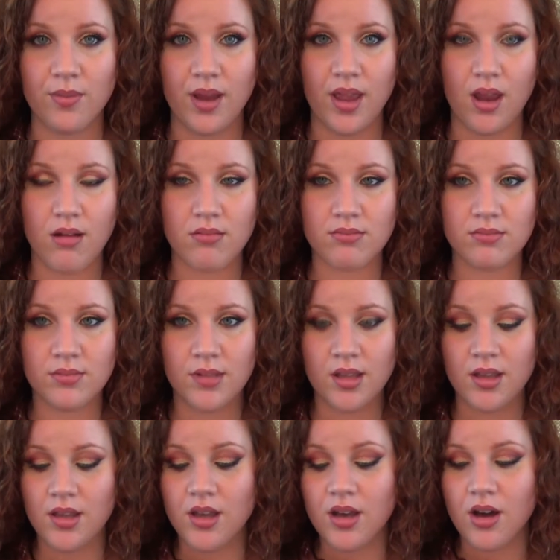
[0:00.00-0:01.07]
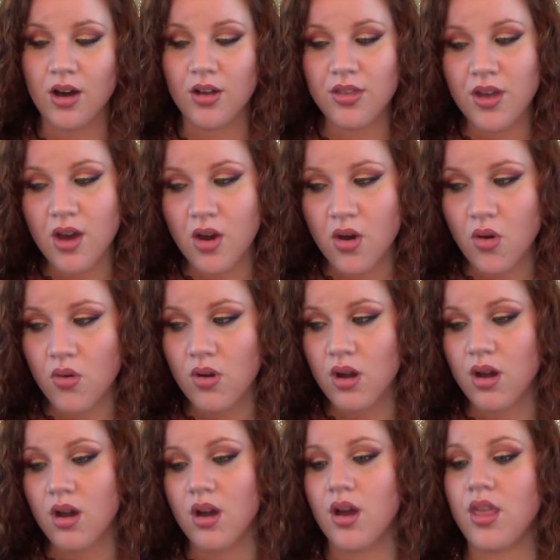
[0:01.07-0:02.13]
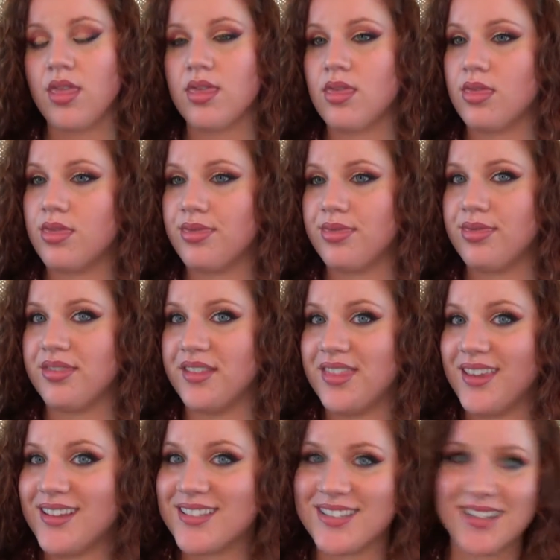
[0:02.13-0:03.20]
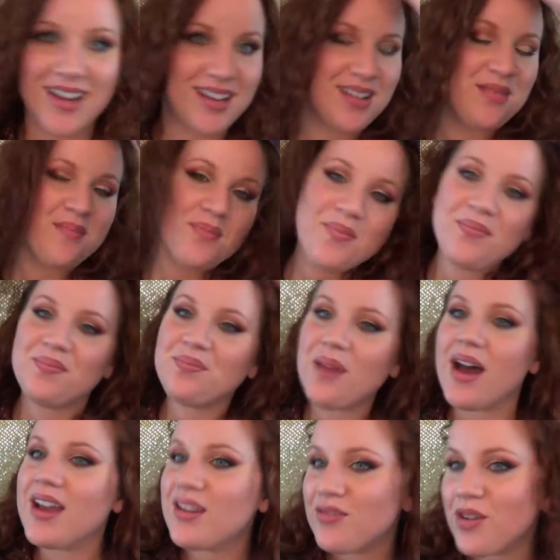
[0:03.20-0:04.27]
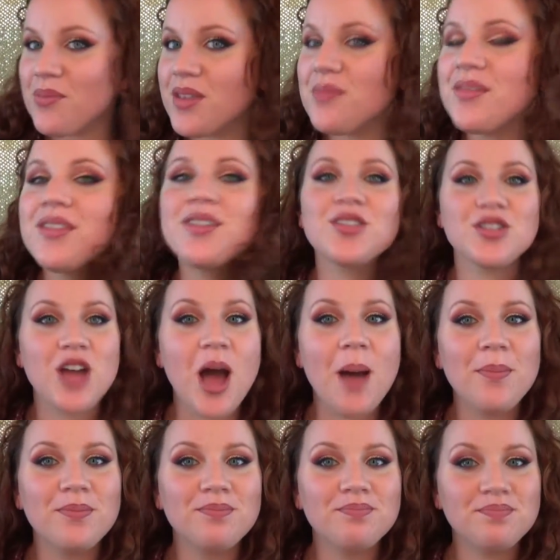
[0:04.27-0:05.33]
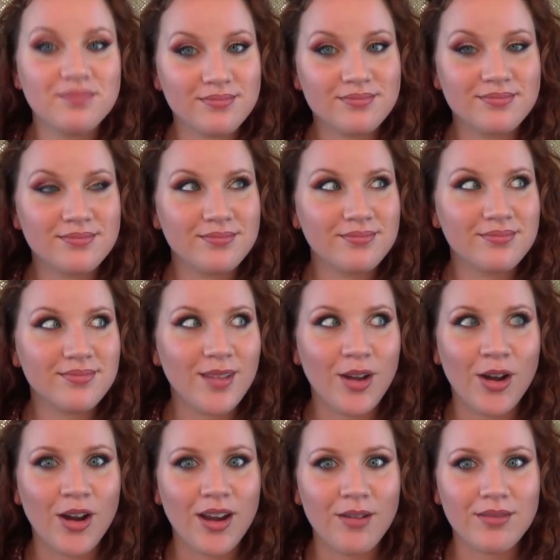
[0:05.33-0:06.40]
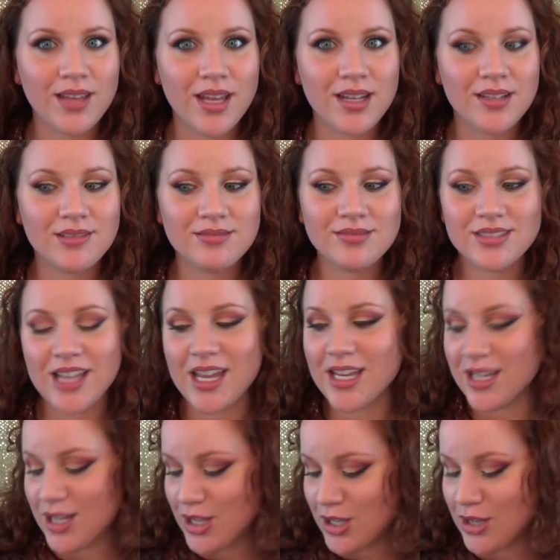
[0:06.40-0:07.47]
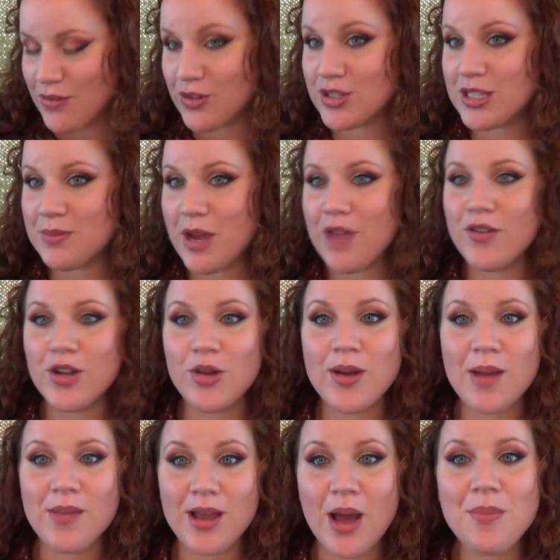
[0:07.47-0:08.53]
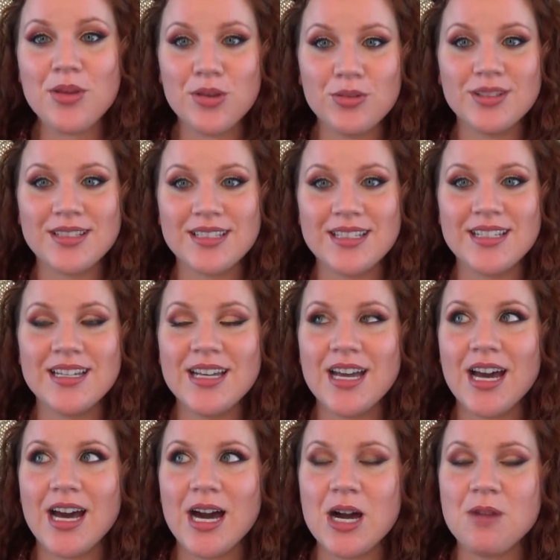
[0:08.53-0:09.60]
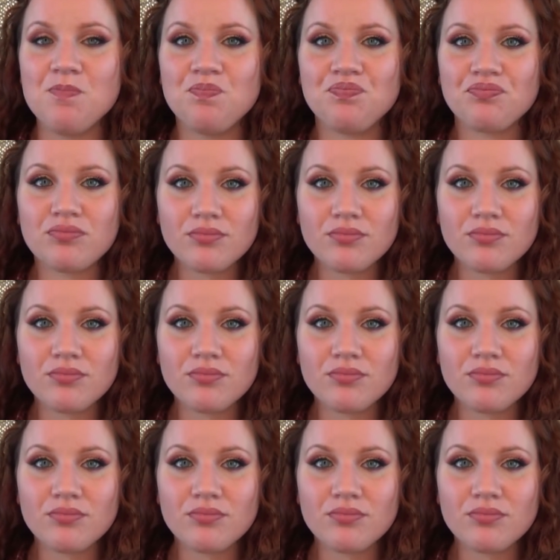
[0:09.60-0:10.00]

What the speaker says: my hair. Although, the things that I end up buying from them in their shop are hair related. Like, if you'll see my video coming up, you will see one